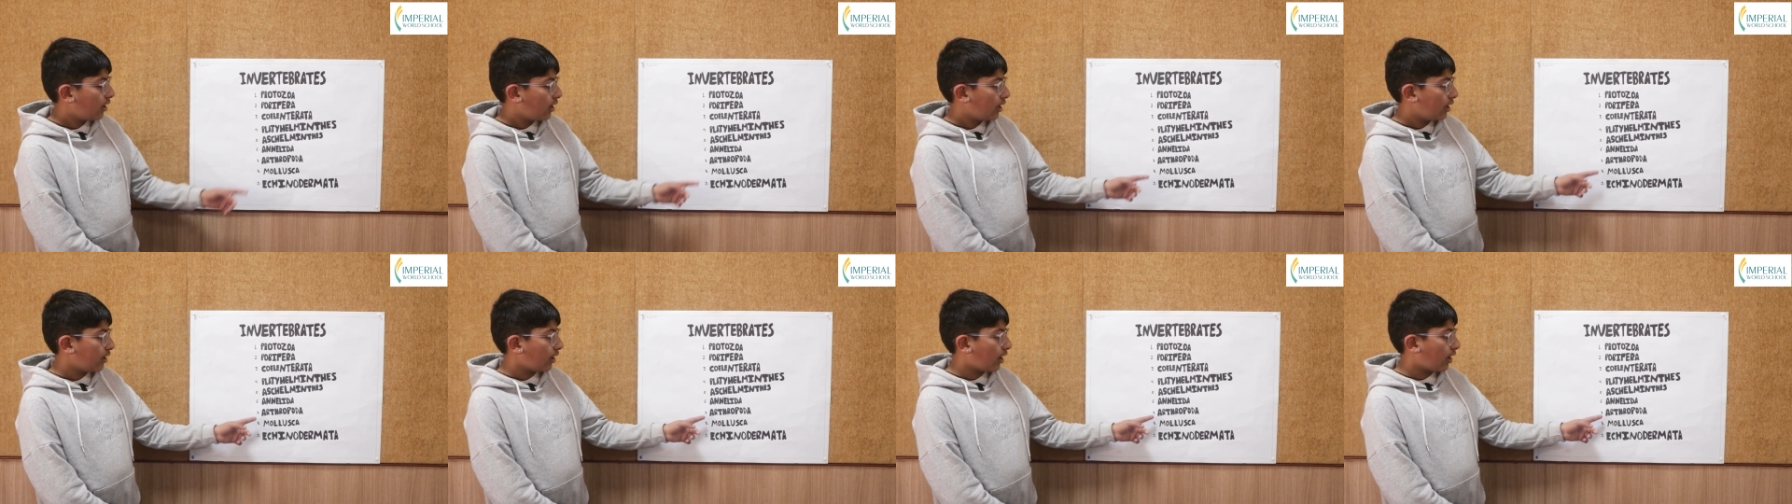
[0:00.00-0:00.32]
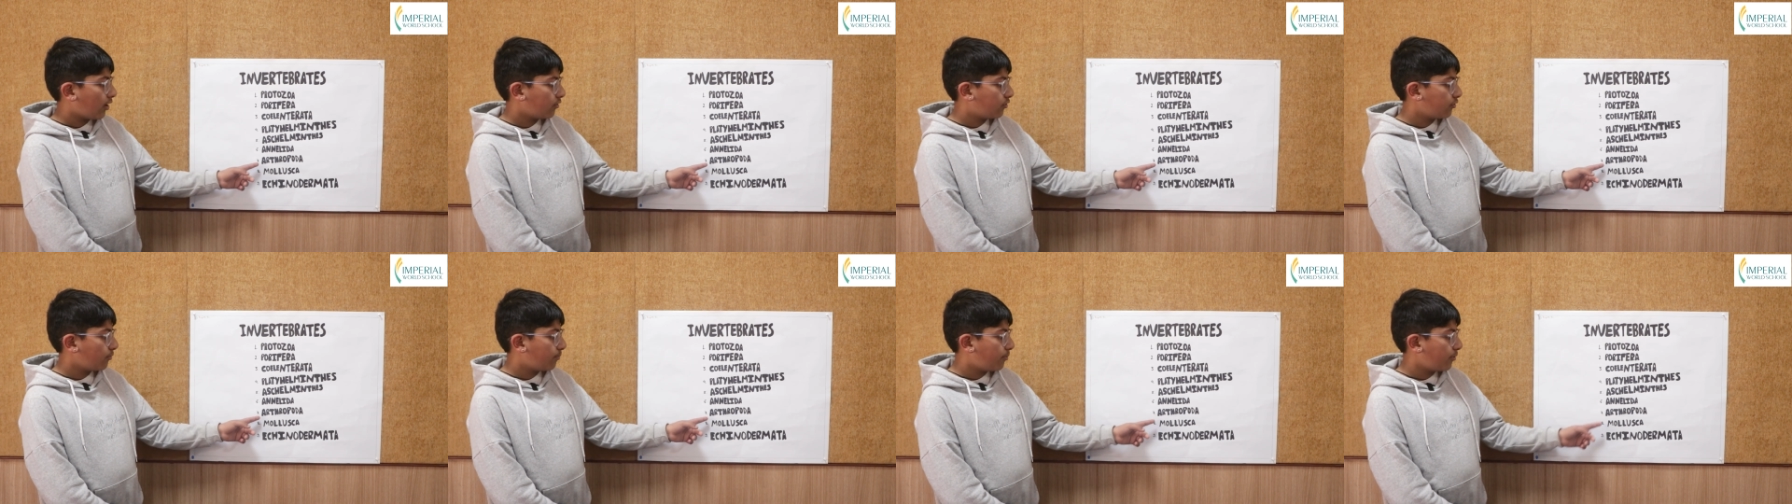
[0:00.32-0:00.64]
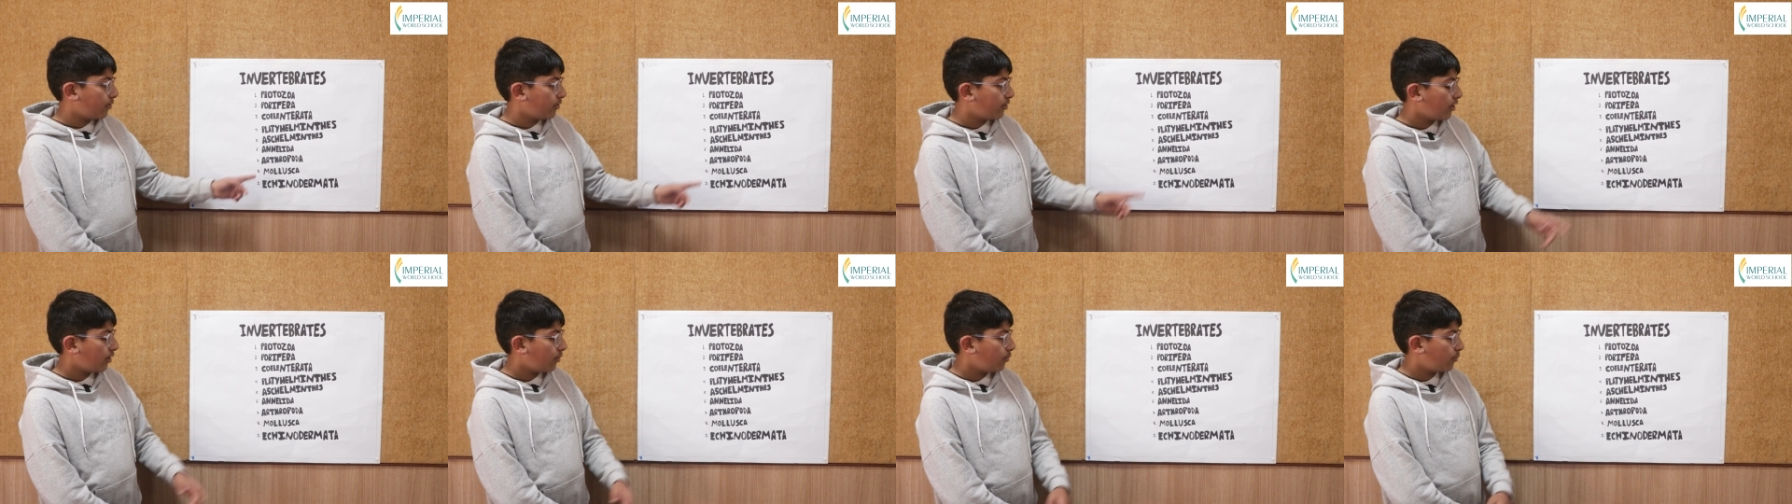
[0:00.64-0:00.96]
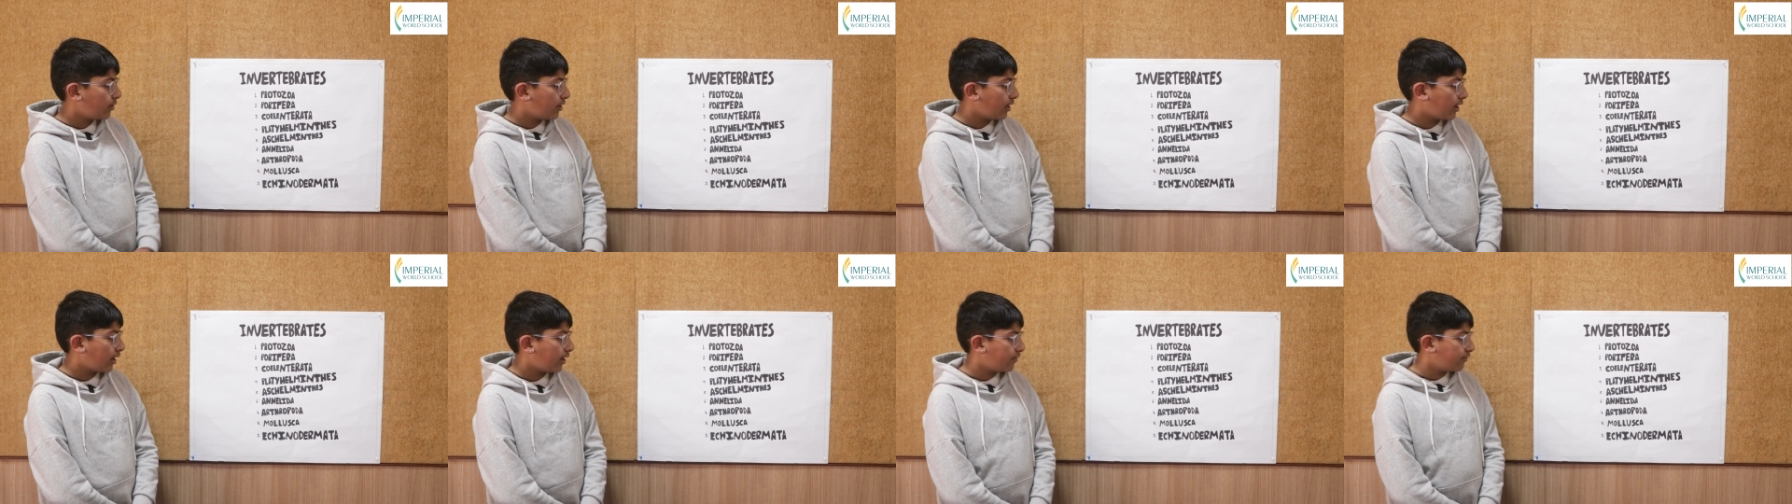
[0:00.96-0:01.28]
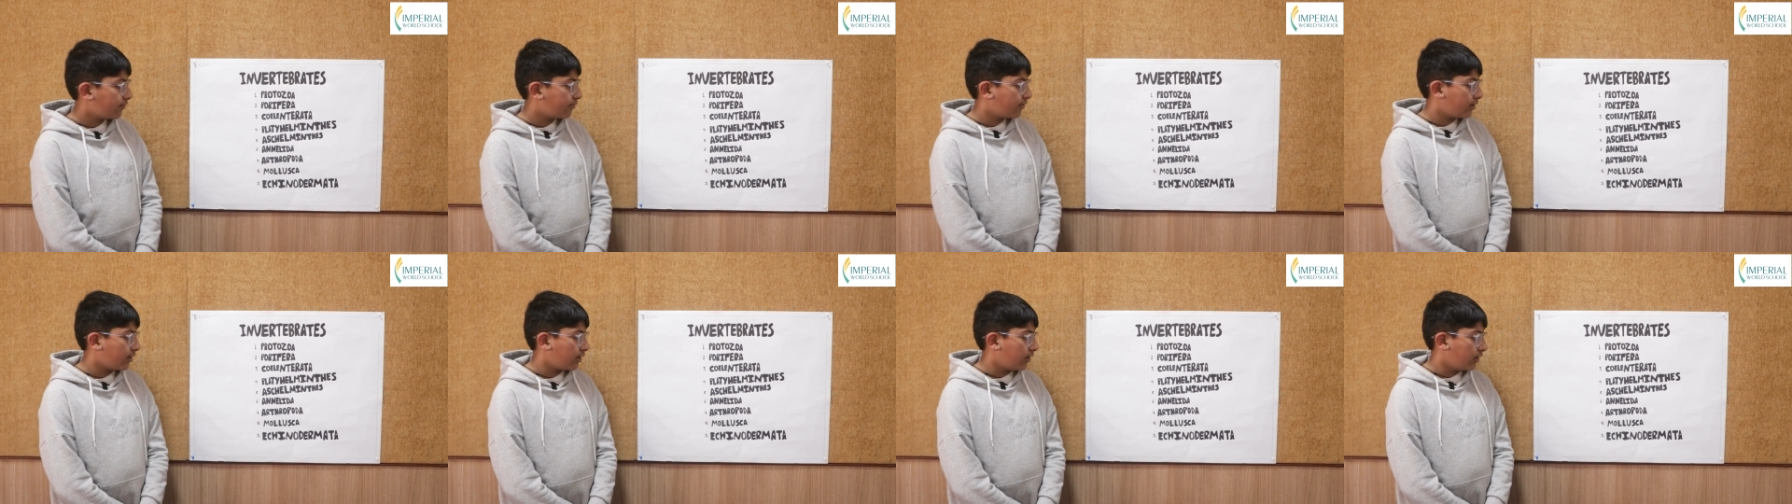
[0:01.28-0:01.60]
In Arthropoda, we
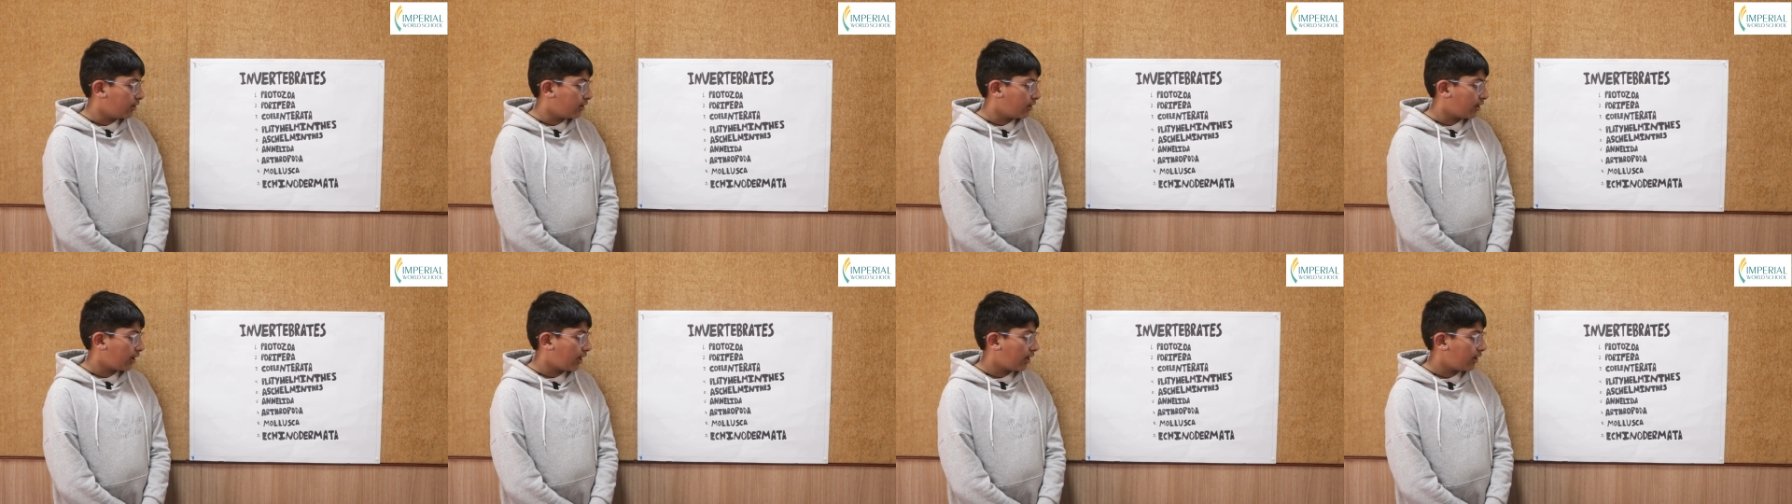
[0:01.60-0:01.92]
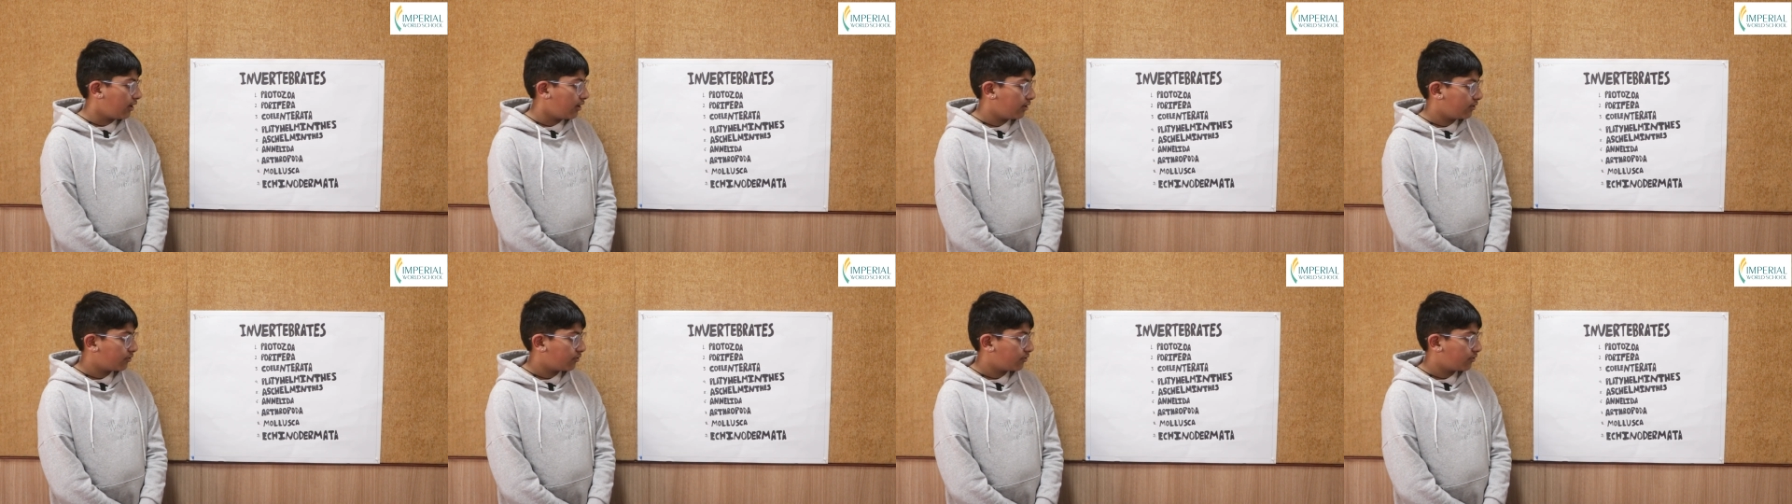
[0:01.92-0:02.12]
have uh,